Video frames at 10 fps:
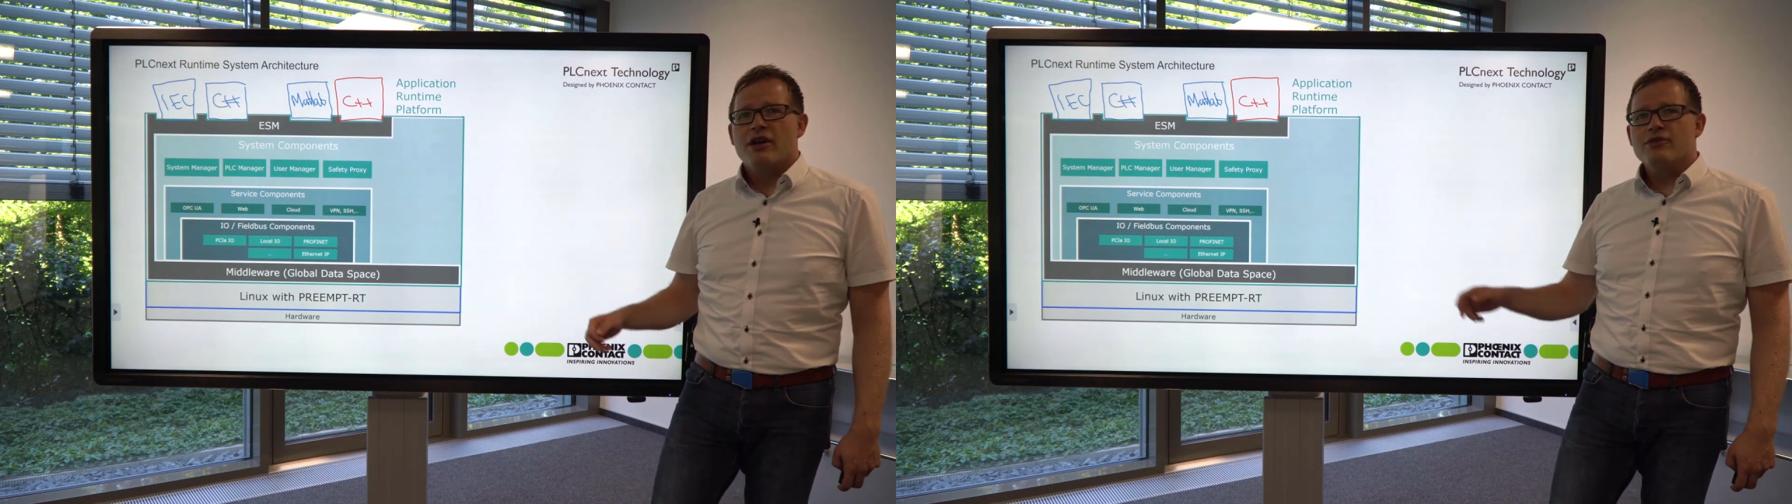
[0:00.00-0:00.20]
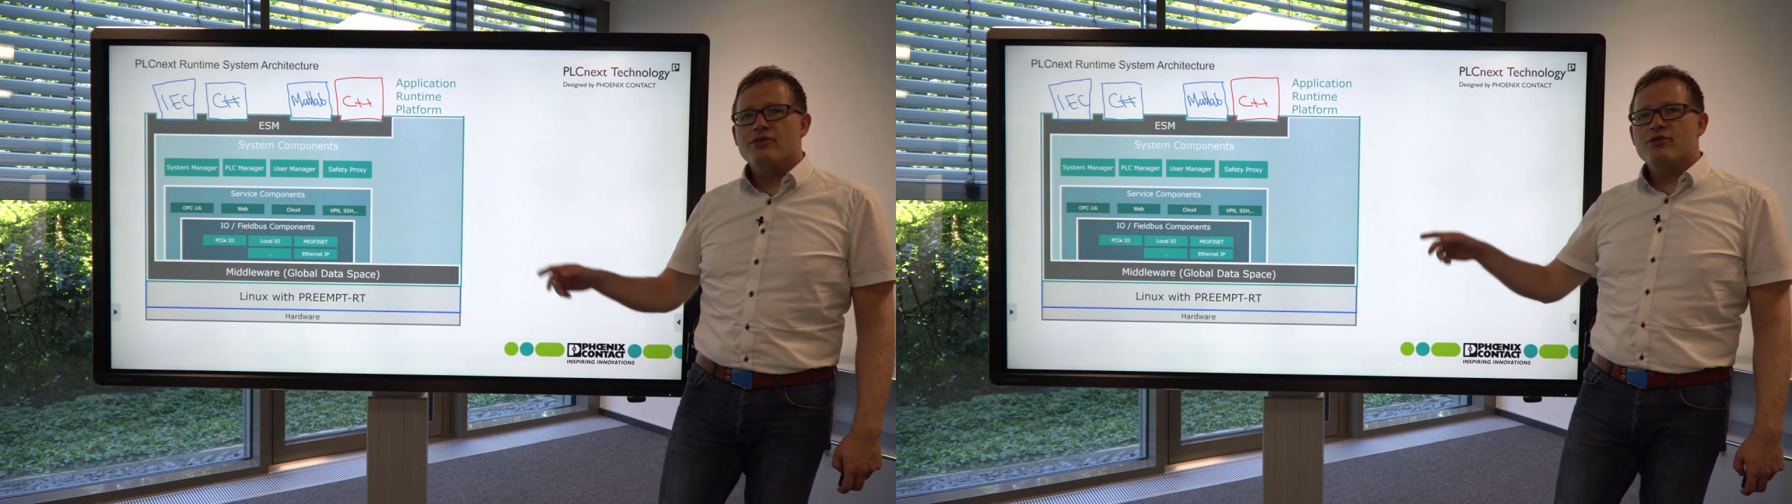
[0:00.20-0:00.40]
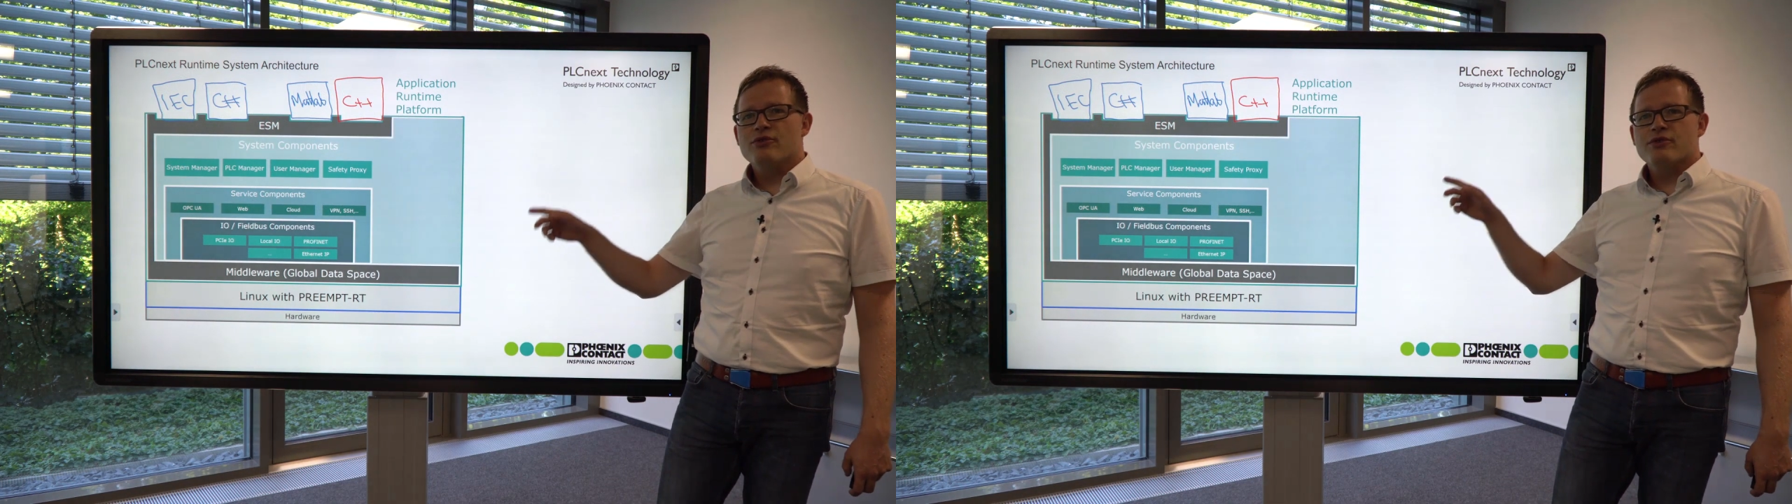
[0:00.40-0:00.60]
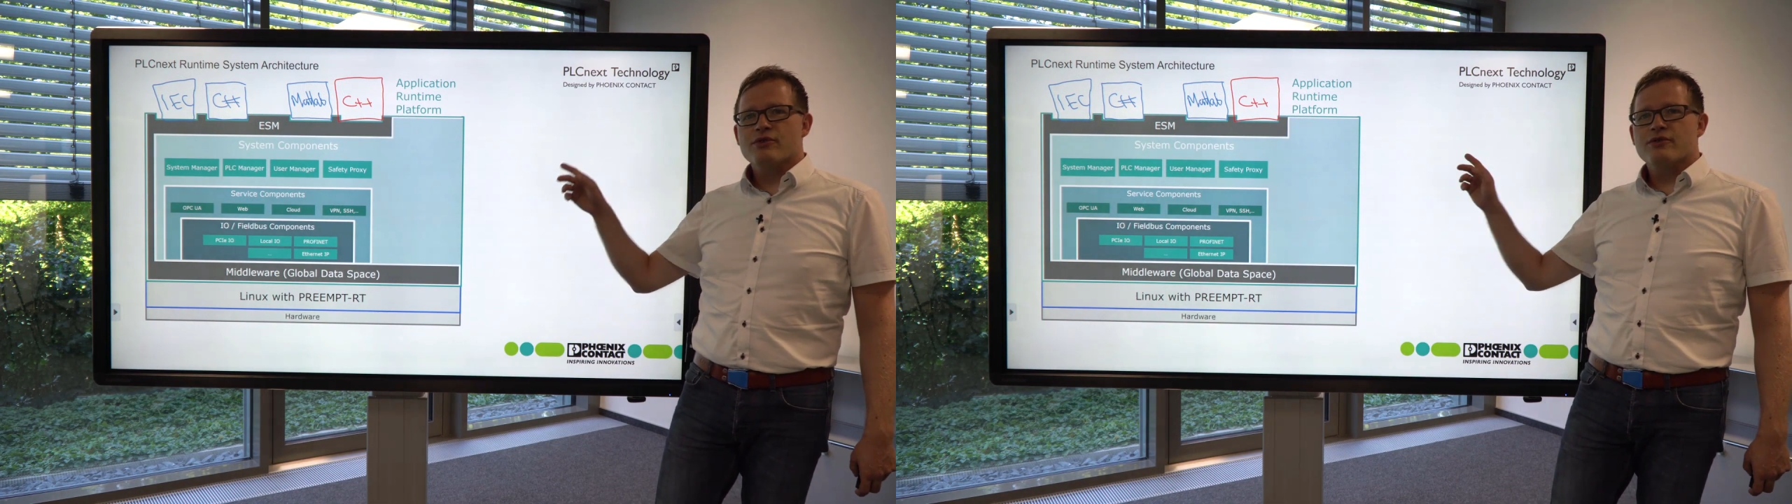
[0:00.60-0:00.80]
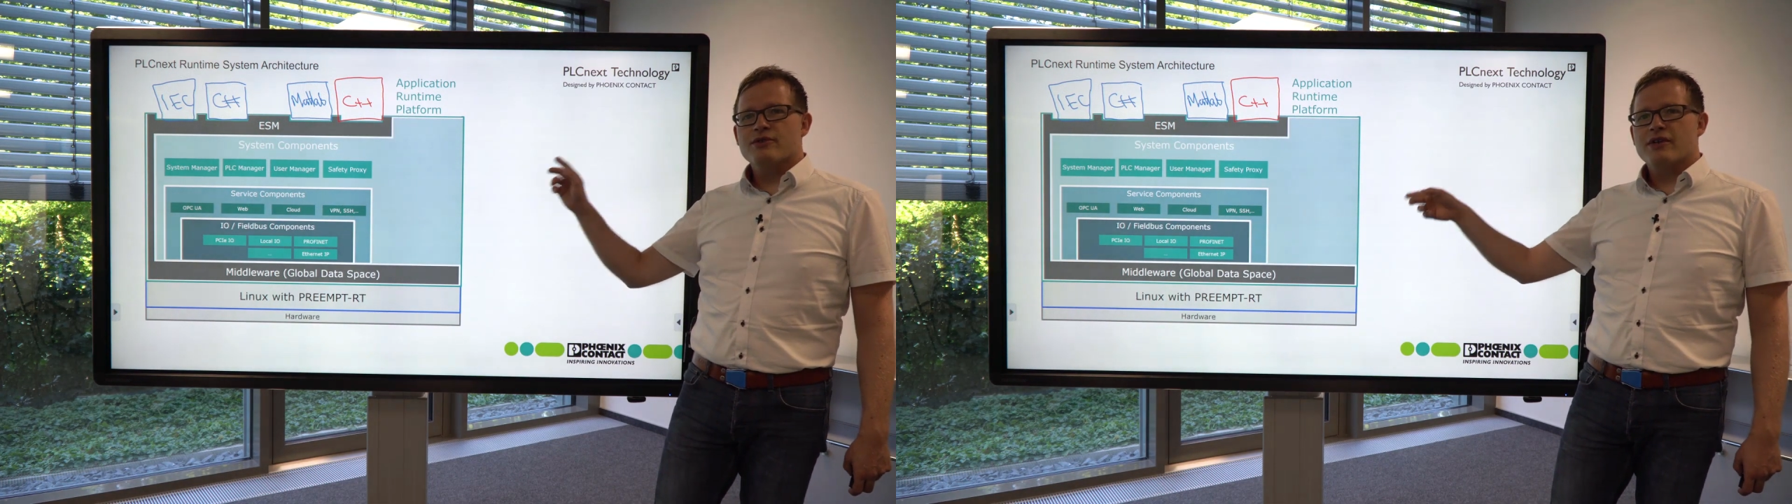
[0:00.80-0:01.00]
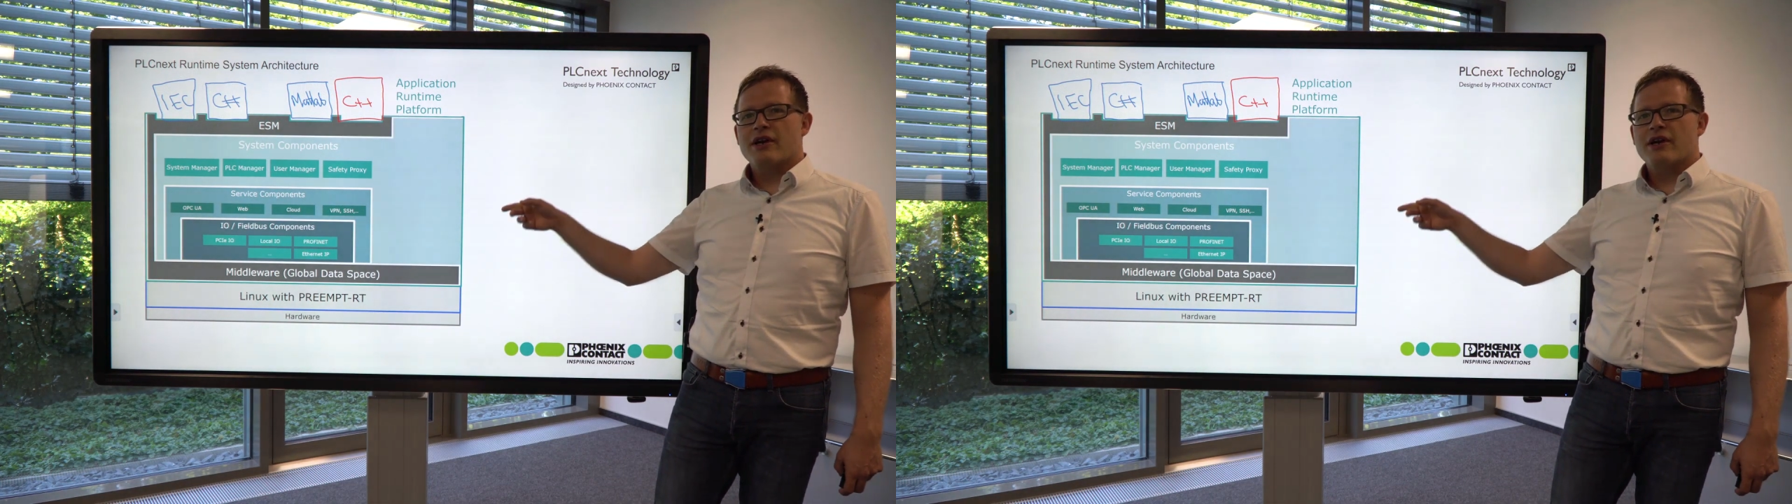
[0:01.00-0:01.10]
introduced this